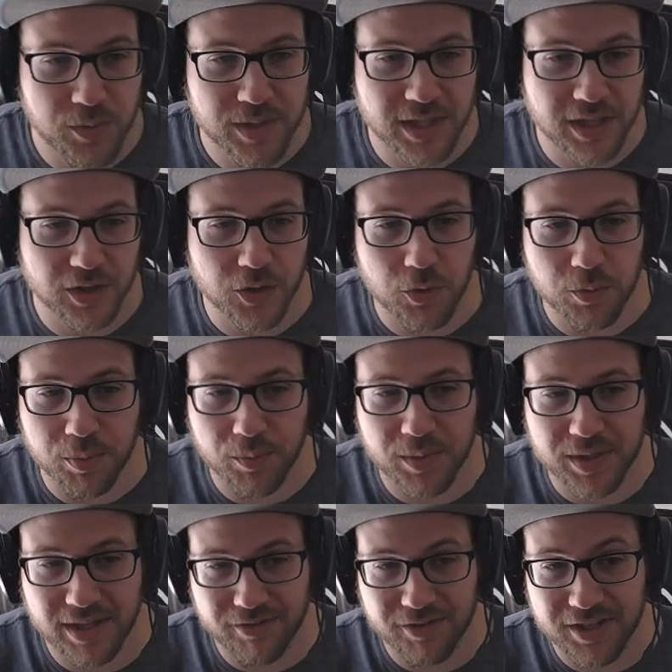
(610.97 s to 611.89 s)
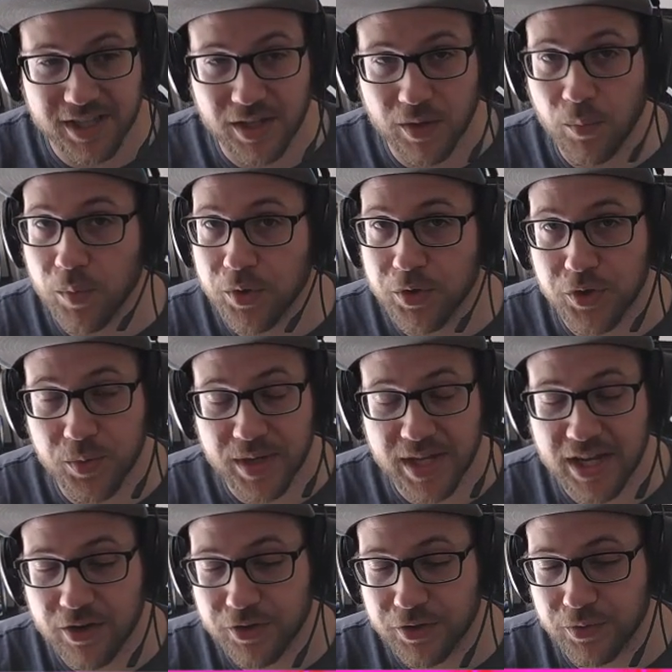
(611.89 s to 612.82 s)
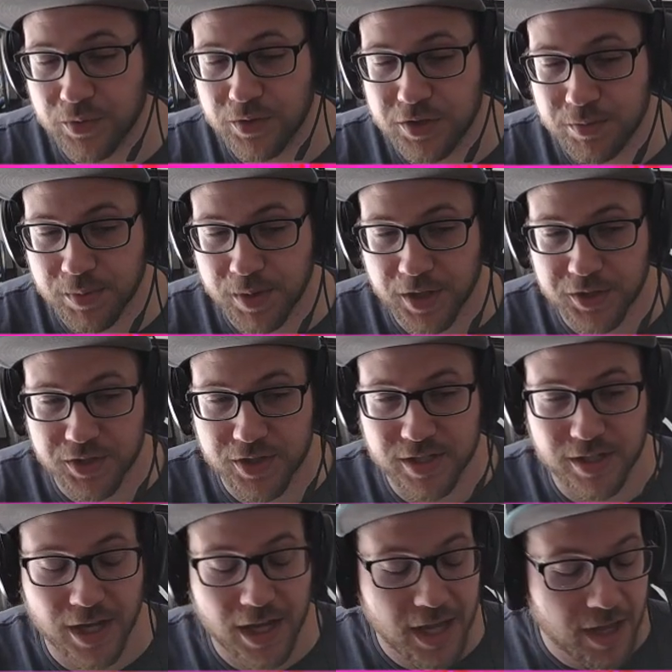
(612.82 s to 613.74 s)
the loop with everything that we're doing here at 3 Sheep Productions.